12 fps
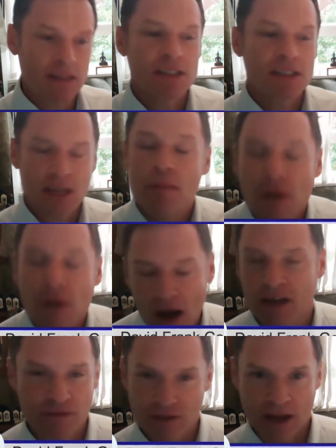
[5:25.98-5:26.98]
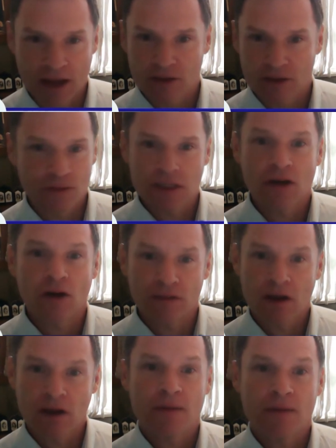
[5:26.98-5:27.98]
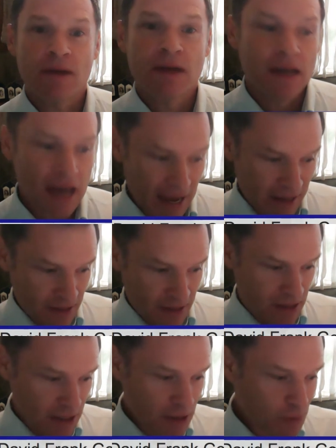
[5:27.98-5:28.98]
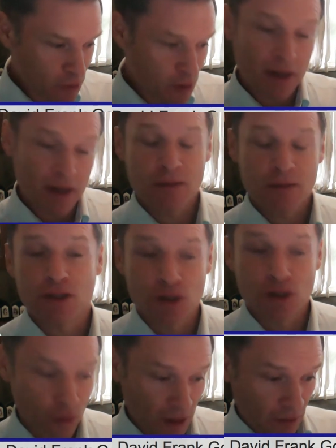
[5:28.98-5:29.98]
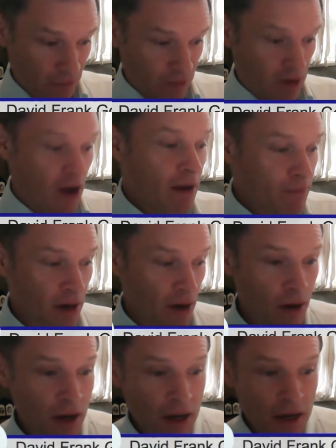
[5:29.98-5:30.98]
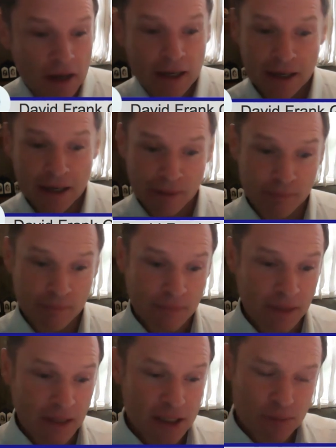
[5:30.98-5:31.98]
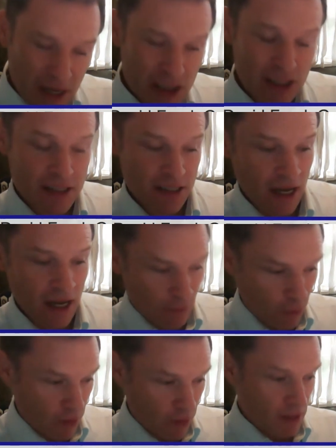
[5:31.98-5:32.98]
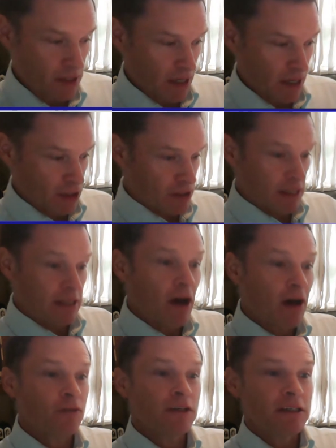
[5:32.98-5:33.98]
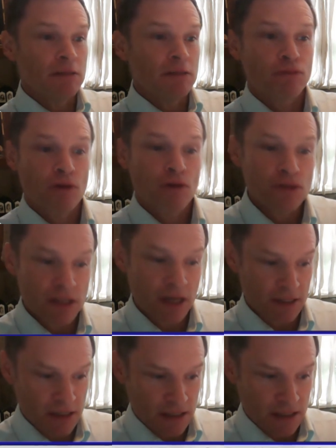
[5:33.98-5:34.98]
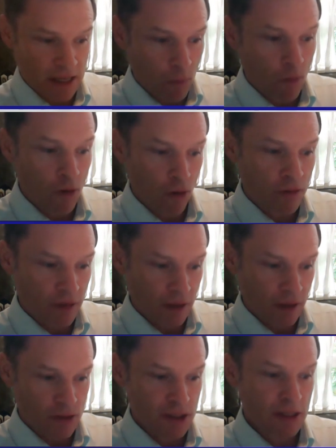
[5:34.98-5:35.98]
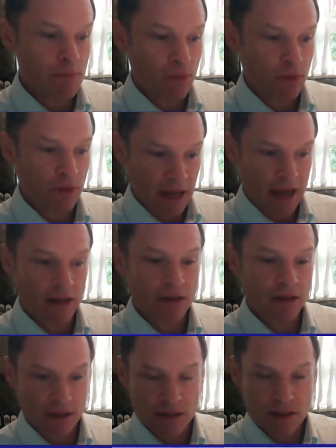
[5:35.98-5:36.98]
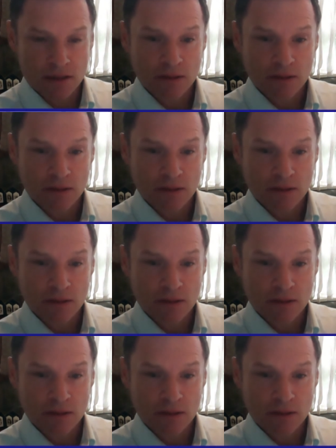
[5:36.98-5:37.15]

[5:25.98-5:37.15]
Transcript: some kind of values at all time. And since we're spending the majority of time there, especially inside of organizations, they not only need processes that work, that are simple and elegant,